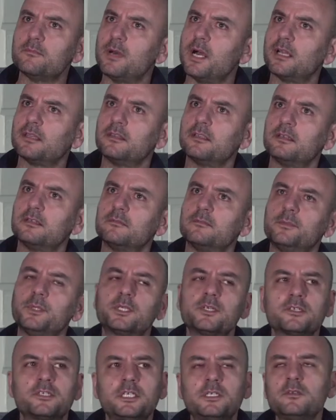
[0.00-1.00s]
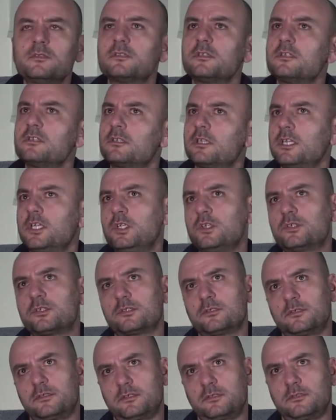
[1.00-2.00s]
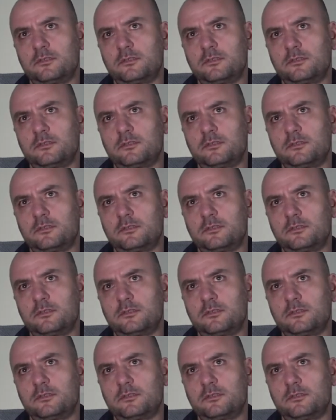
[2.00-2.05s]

Back mm-hmm. there. Because Houston is a huge yeah.